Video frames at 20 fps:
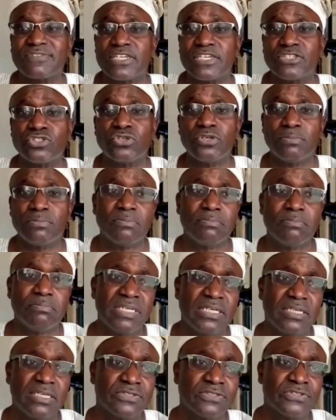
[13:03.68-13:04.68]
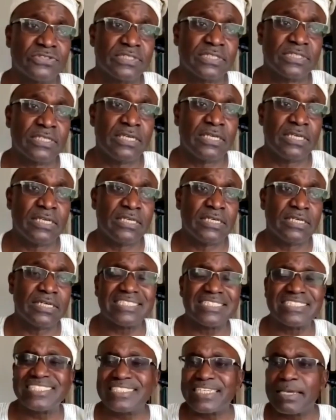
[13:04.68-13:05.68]
as human beings
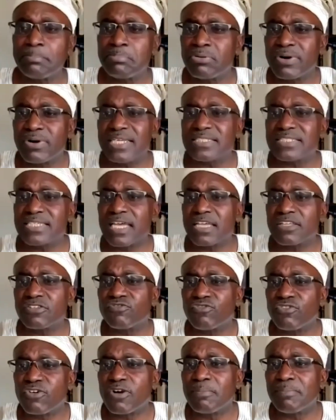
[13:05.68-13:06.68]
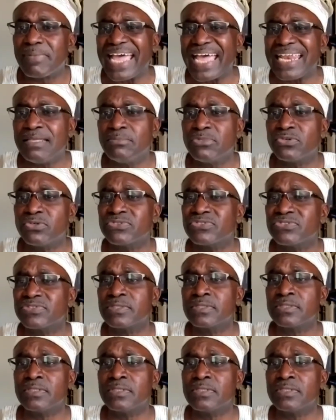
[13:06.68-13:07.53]
that separates us from animals